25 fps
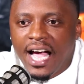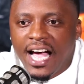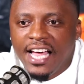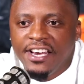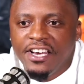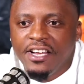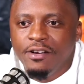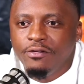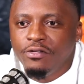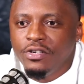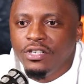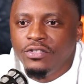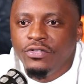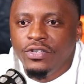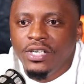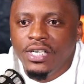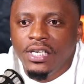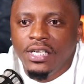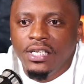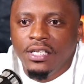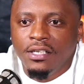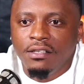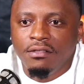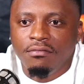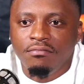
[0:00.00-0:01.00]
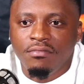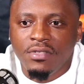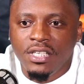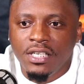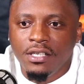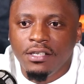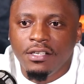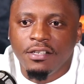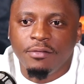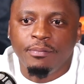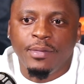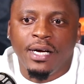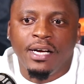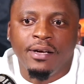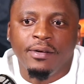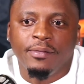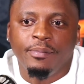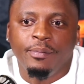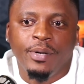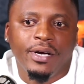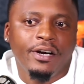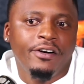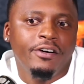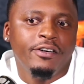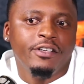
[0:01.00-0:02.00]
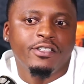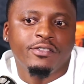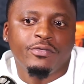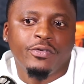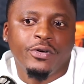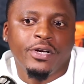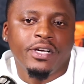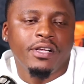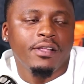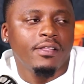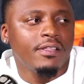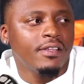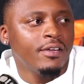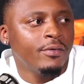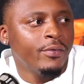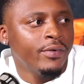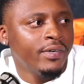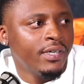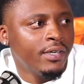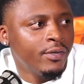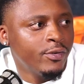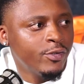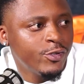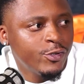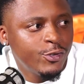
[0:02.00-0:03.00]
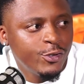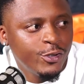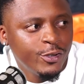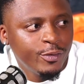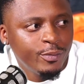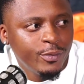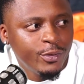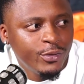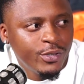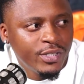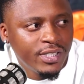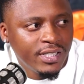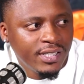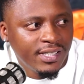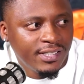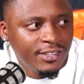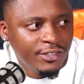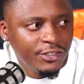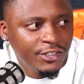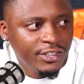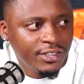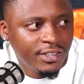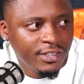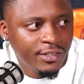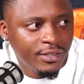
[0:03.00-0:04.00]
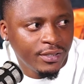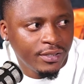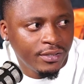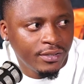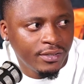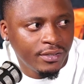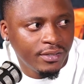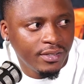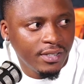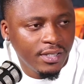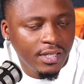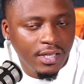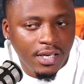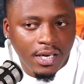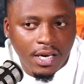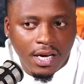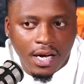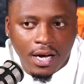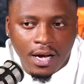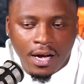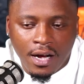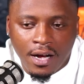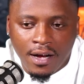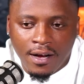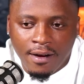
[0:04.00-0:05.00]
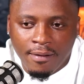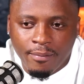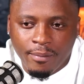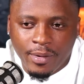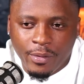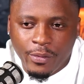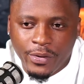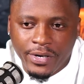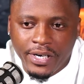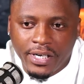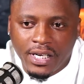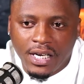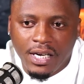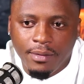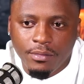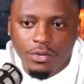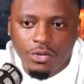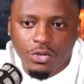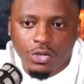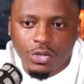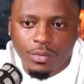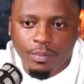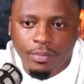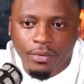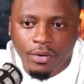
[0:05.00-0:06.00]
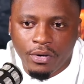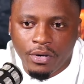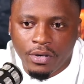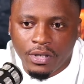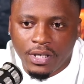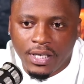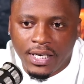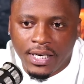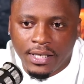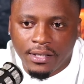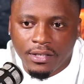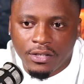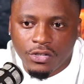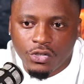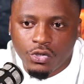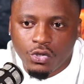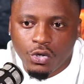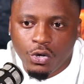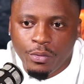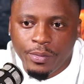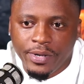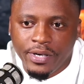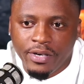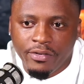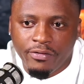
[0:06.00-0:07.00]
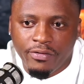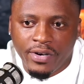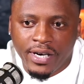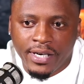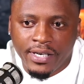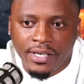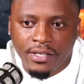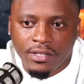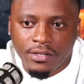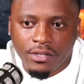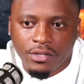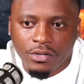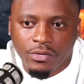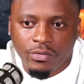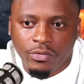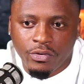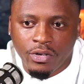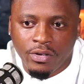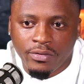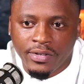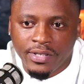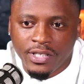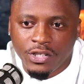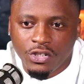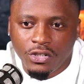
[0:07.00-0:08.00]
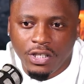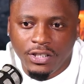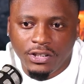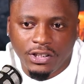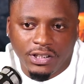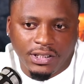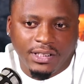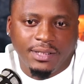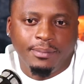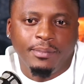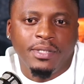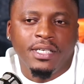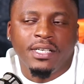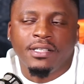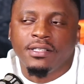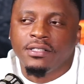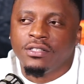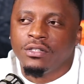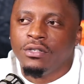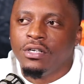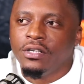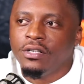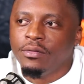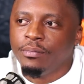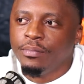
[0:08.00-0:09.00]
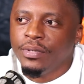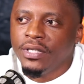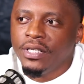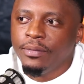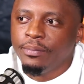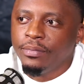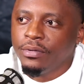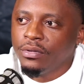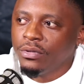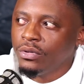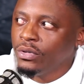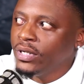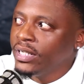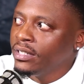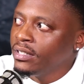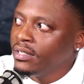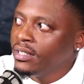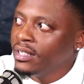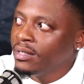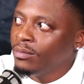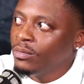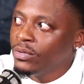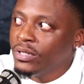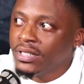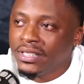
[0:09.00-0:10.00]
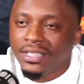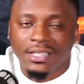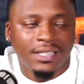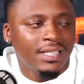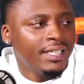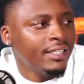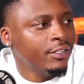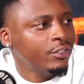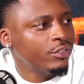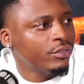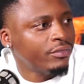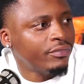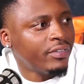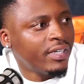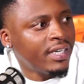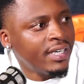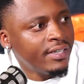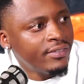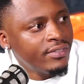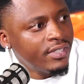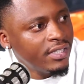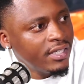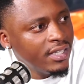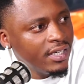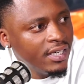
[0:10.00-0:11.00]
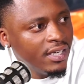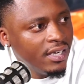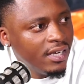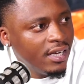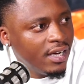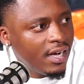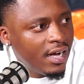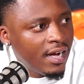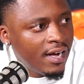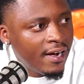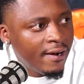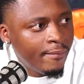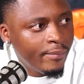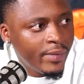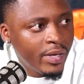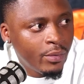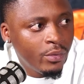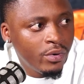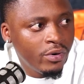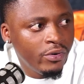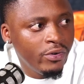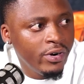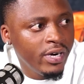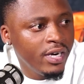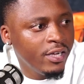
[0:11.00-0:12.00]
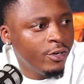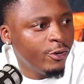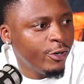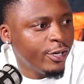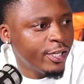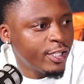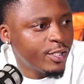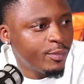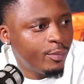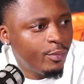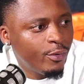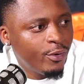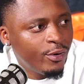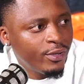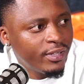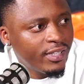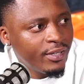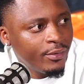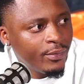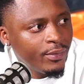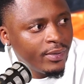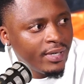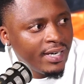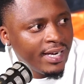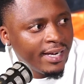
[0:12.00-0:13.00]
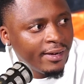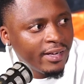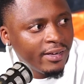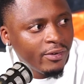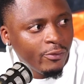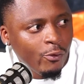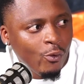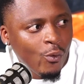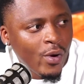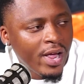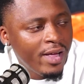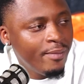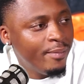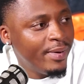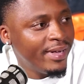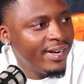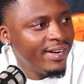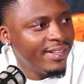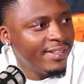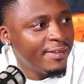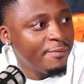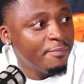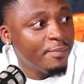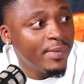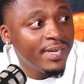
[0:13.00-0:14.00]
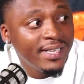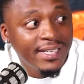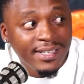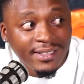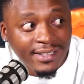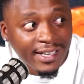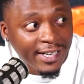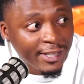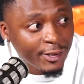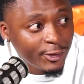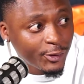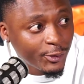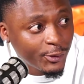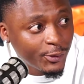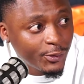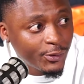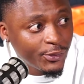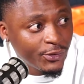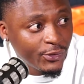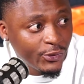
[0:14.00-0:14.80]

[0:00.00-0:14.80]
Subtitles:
never really needed my parents for anything when I was doing music out here, But when it comes to sport, there's so many finances involved, and it's not just me. There's a lot of people who ended up working 9-to-5s that were really good at sport, that were way better than me in high school,